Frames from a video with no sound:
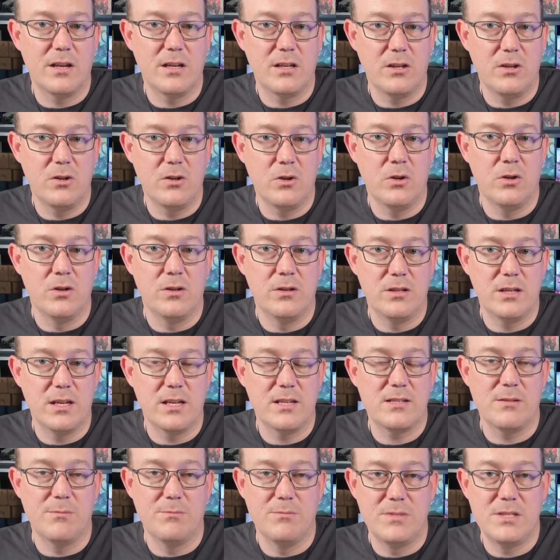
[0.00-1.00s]
like you can
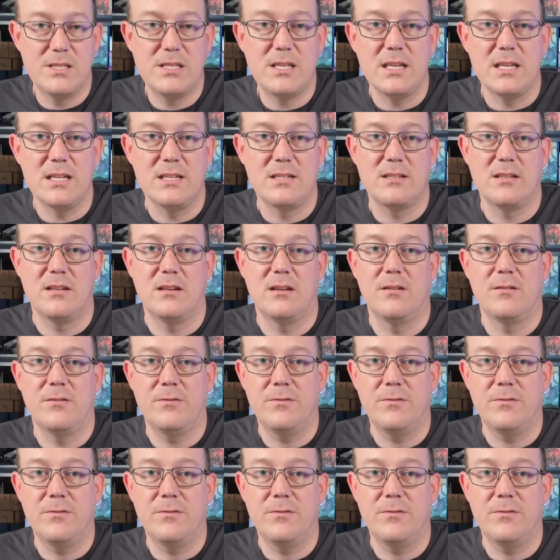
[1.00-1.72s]
get some decent